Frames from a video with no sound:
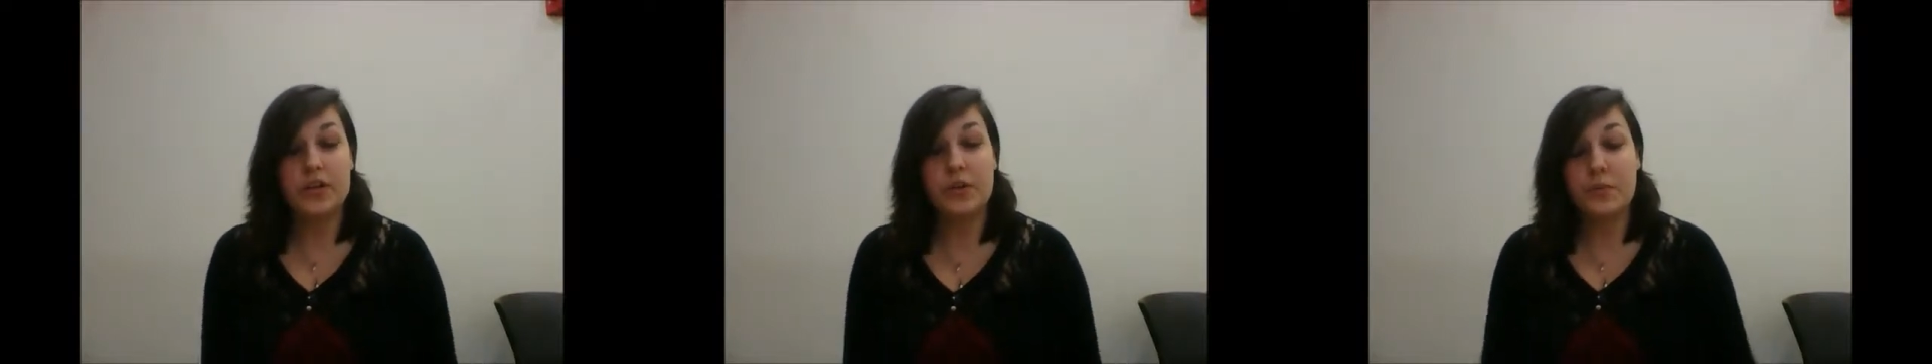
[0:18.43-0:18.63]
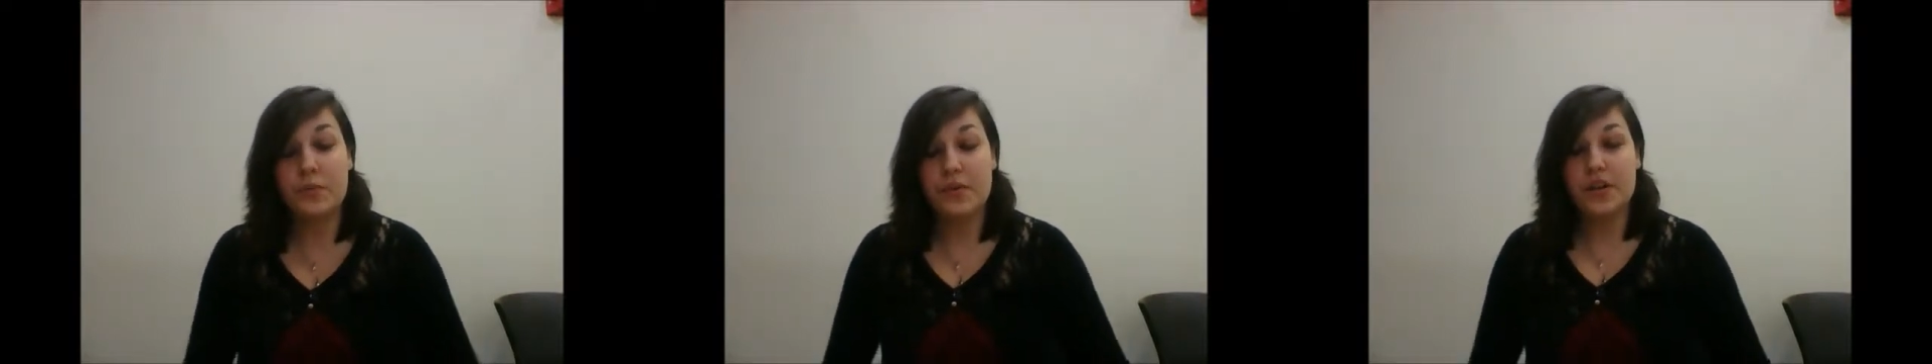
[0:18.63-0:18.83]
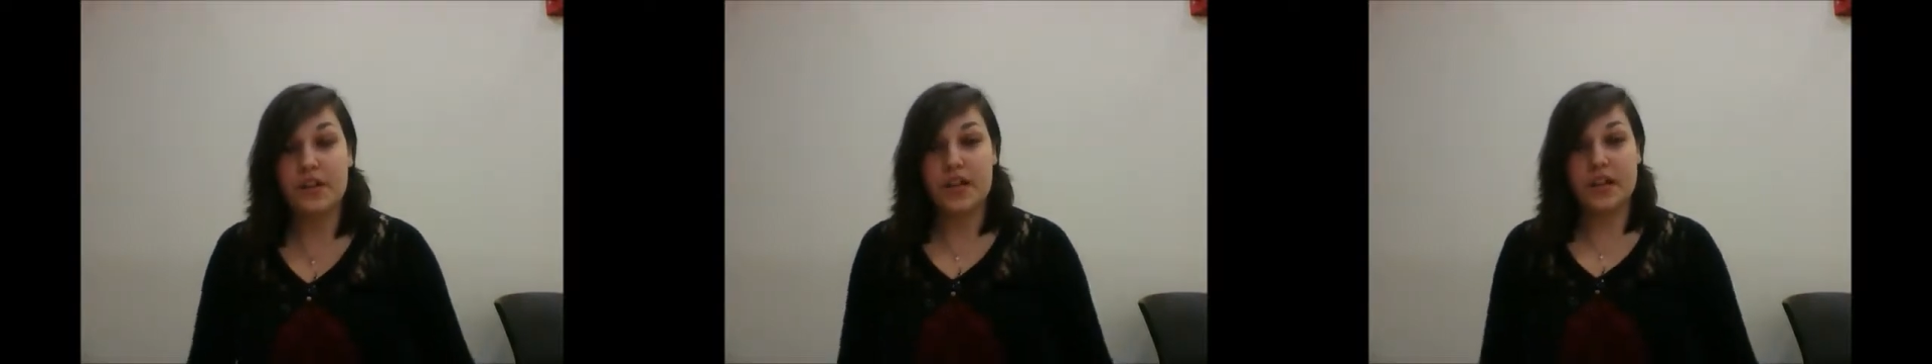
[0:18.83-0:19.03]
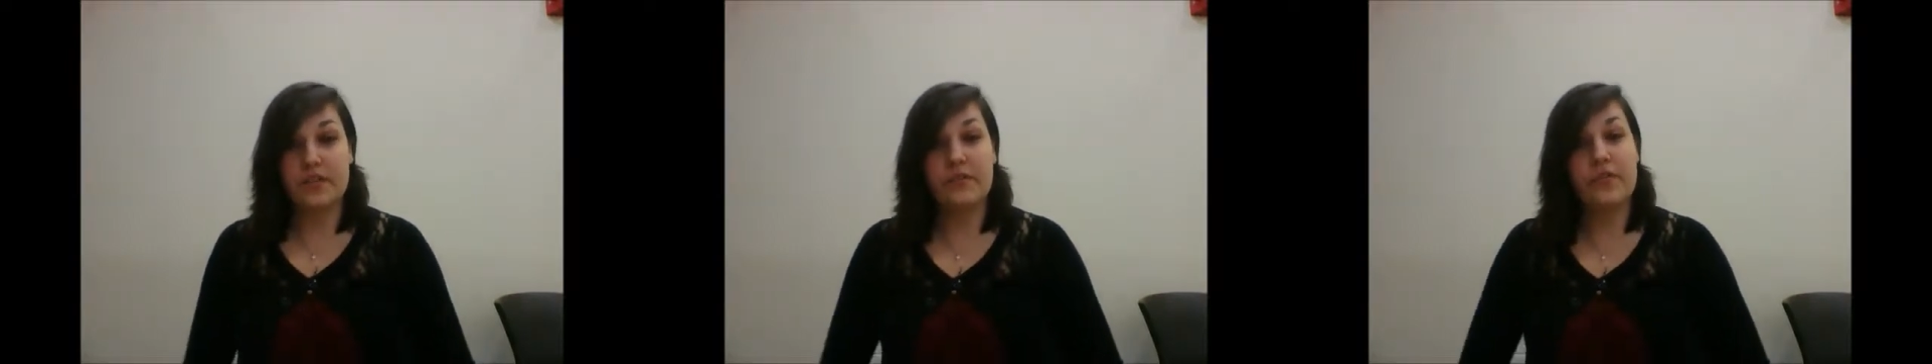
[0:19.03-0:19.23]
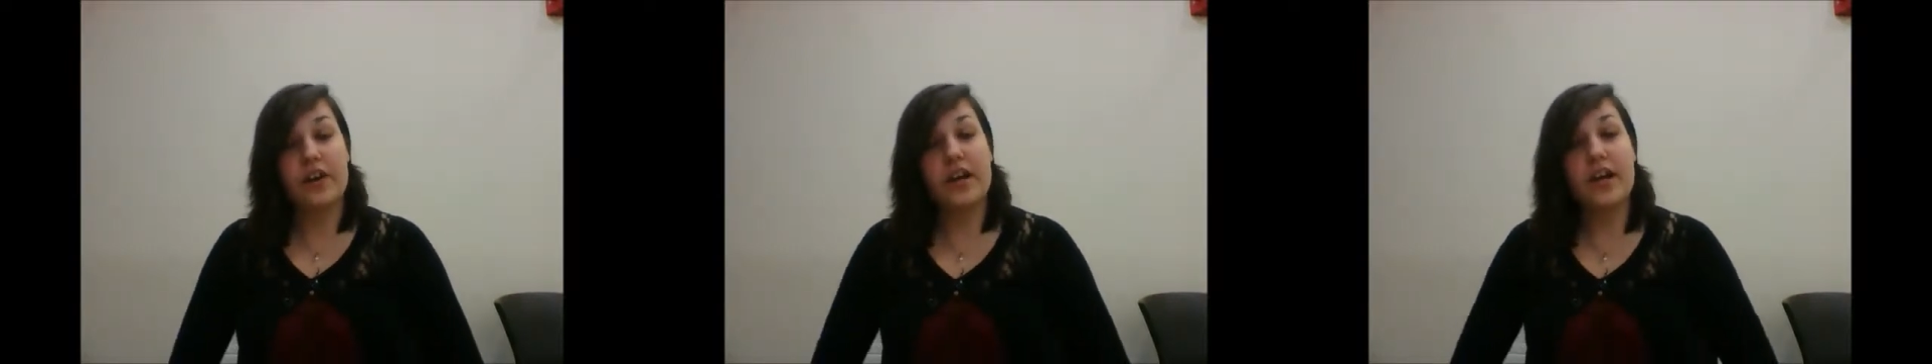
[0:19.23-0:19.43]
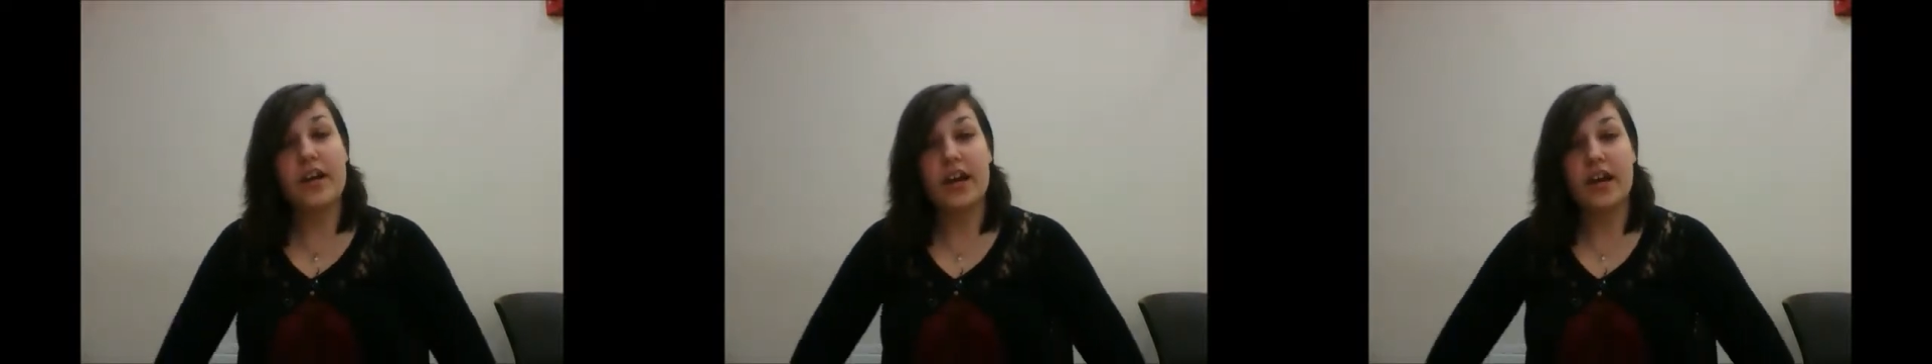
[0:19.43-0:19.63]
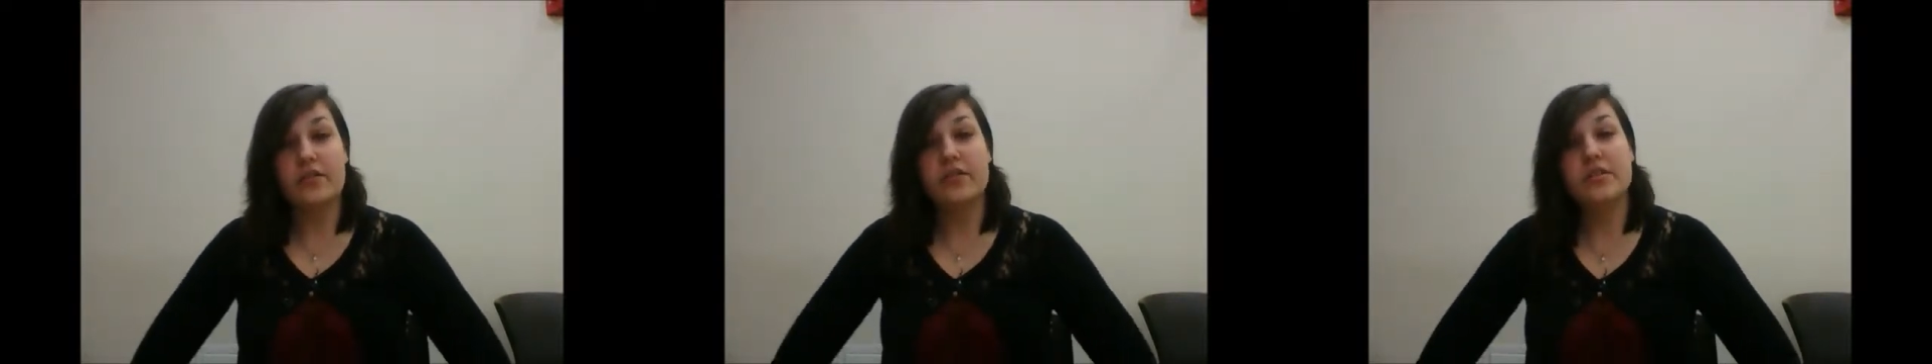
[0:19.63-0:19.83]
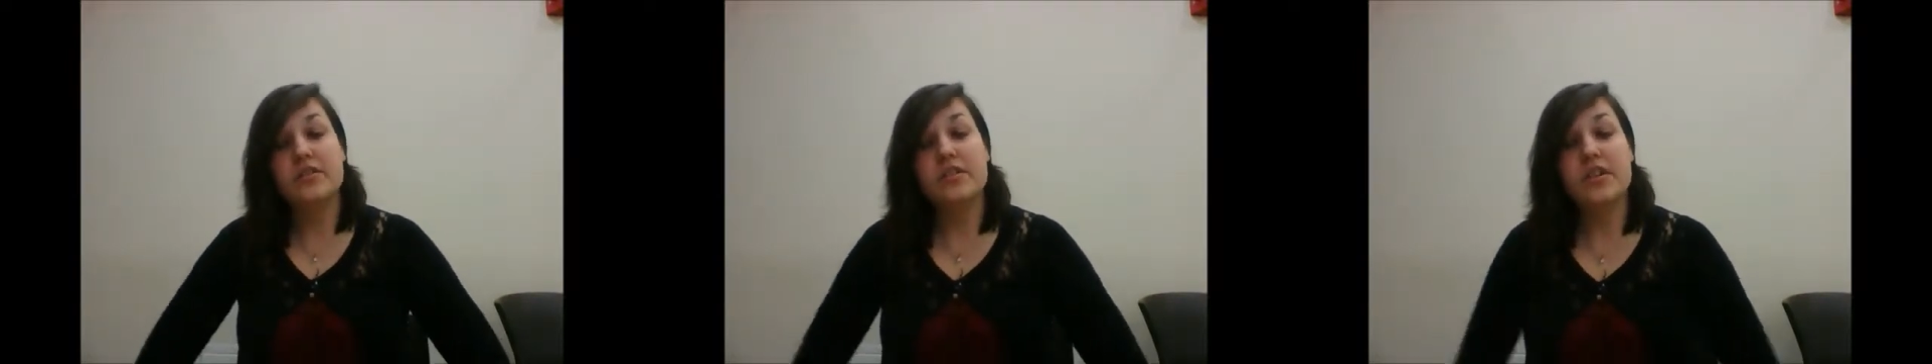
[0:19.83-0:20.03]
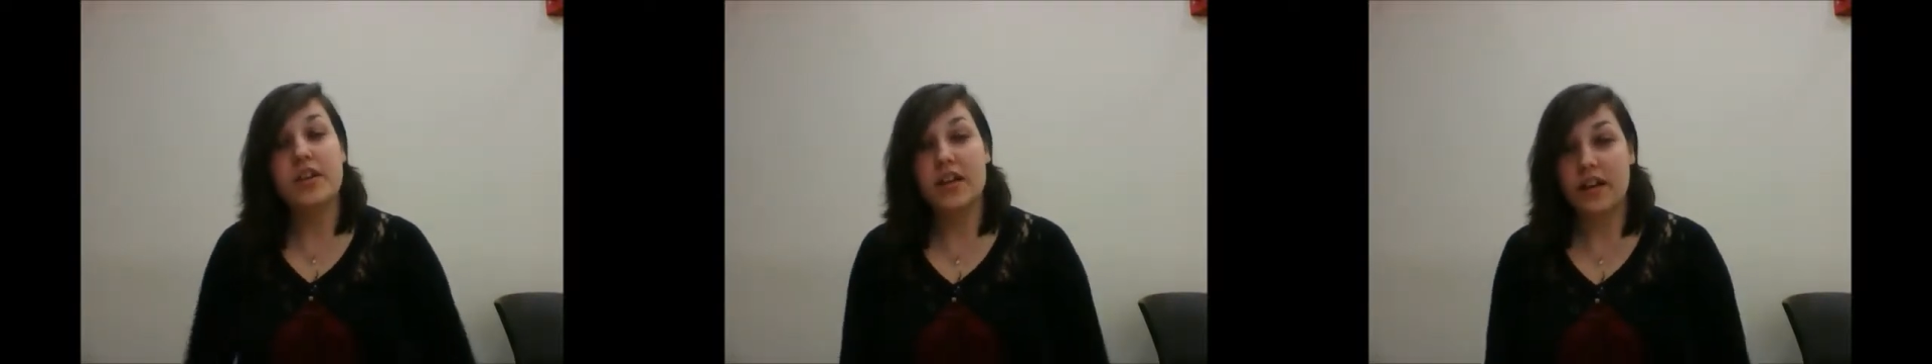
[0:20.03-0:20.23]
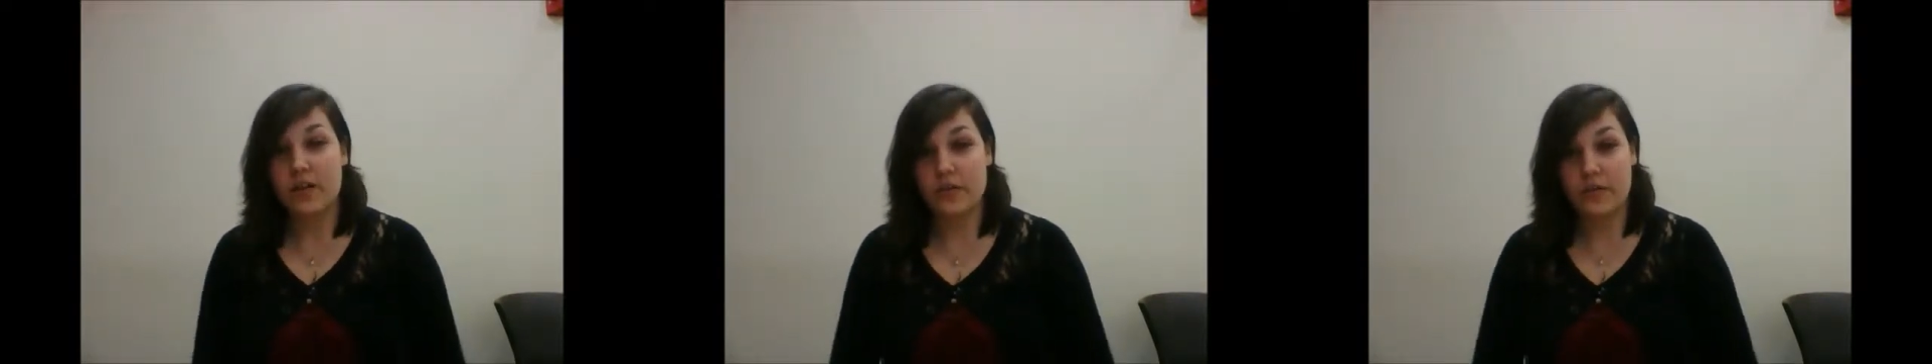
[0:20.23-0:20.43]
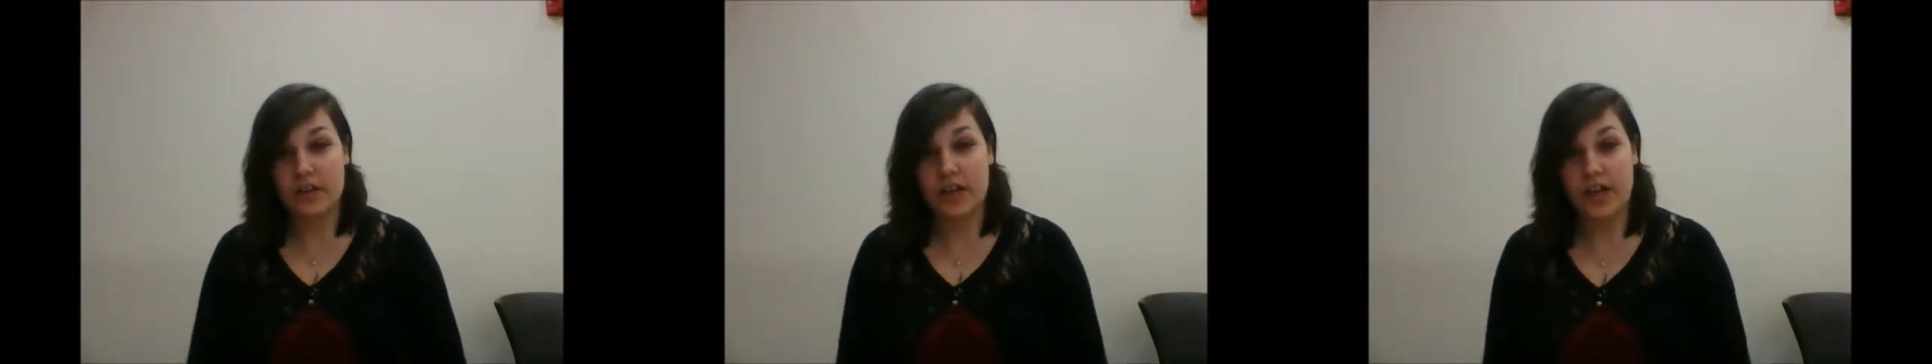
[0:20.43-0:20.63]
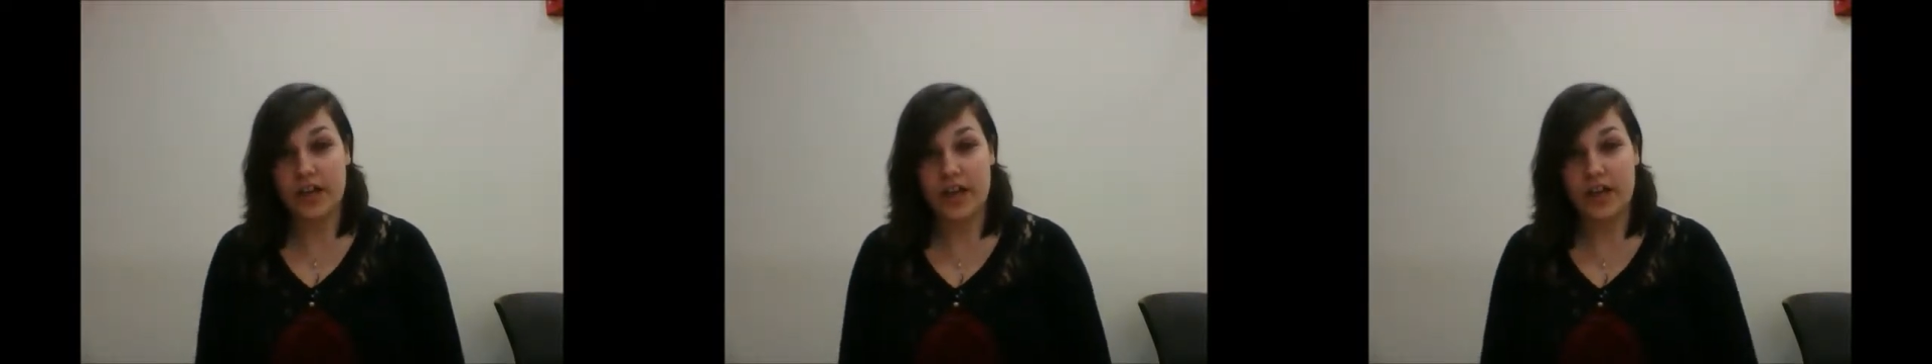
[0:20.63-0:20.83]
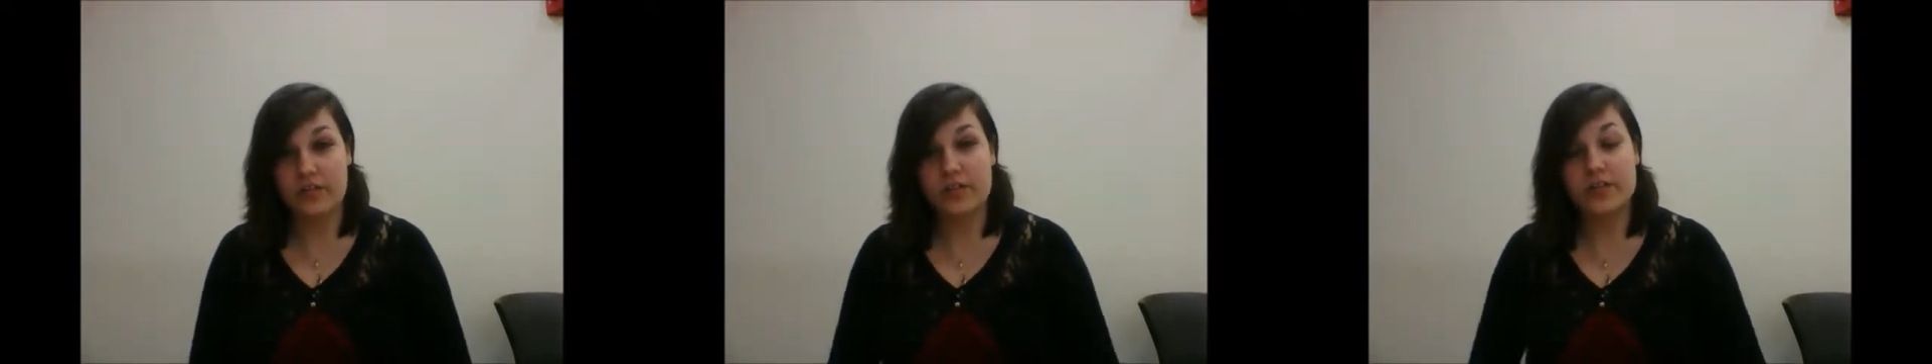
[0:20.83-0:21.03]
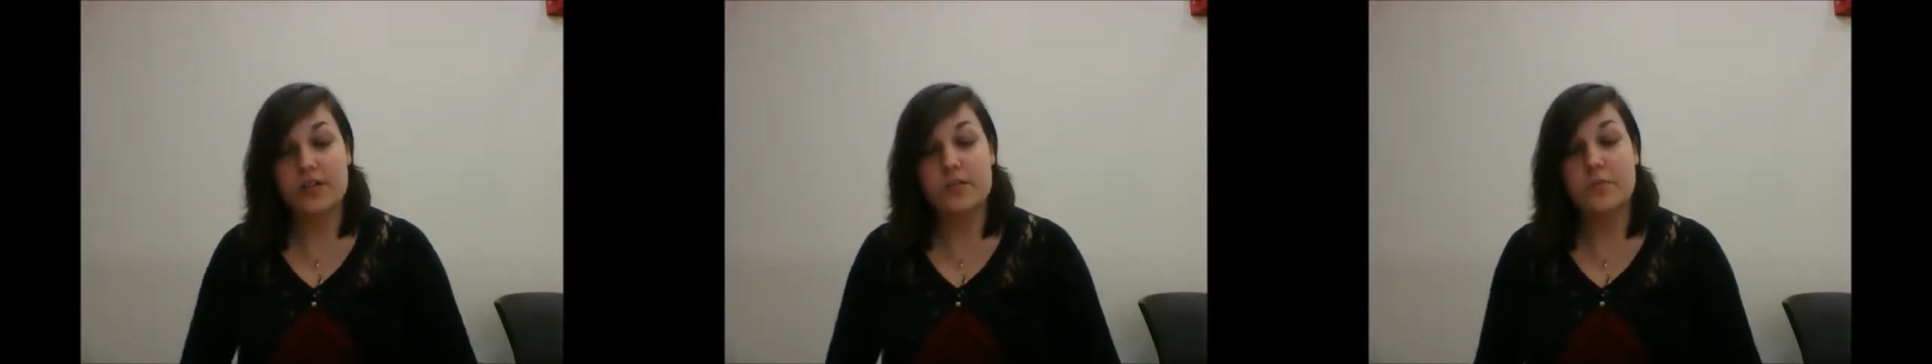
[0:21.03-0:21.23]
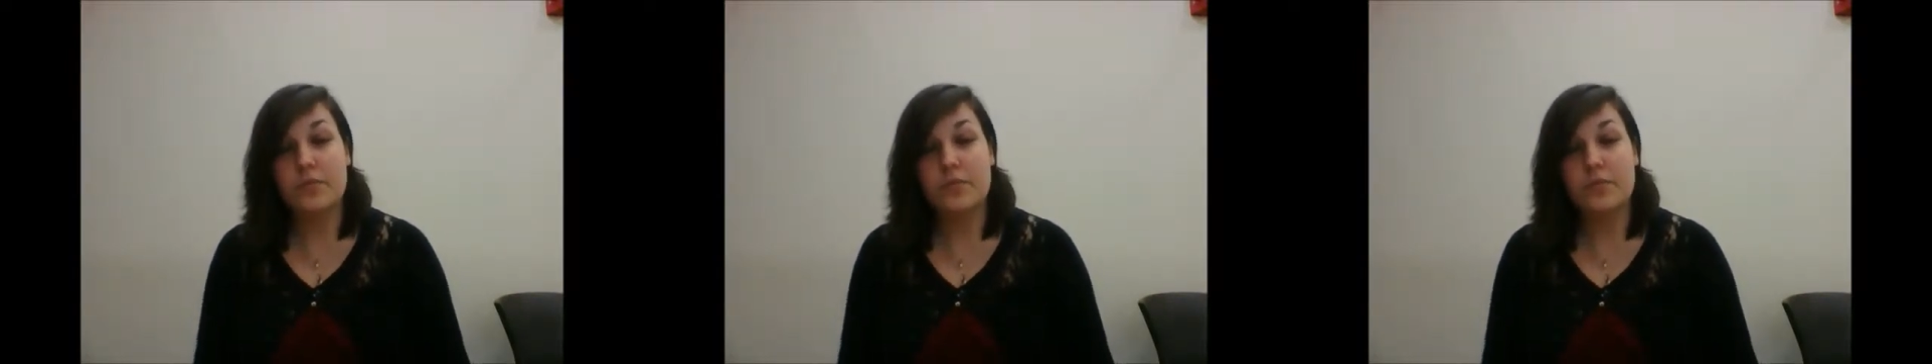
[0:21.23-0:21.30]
you breathe in for 8 counts and out for 8 counts.